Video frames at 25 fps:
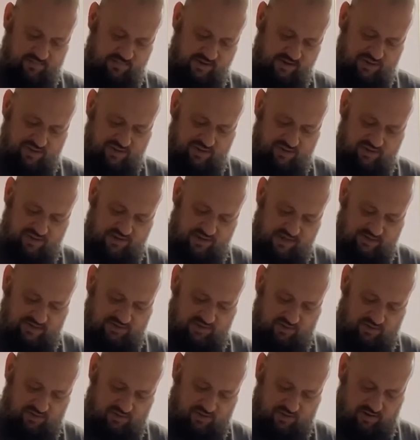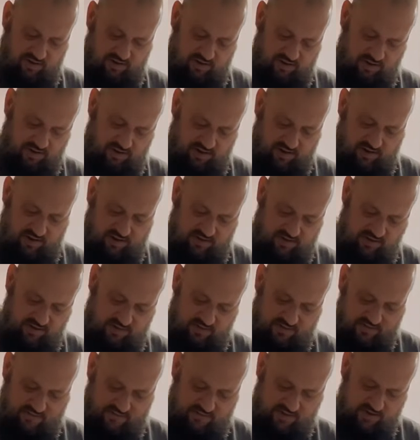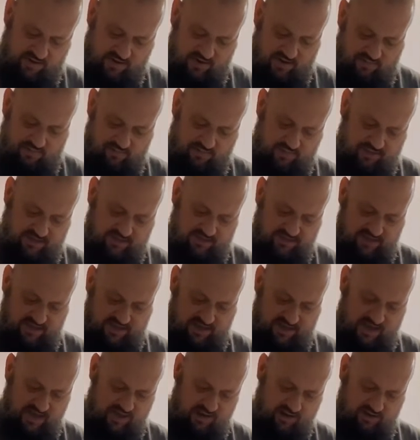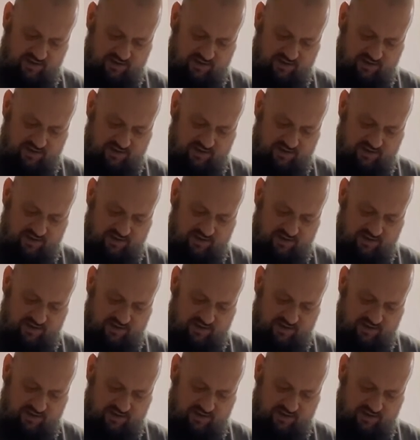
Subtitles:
Make sure that's all mixed together.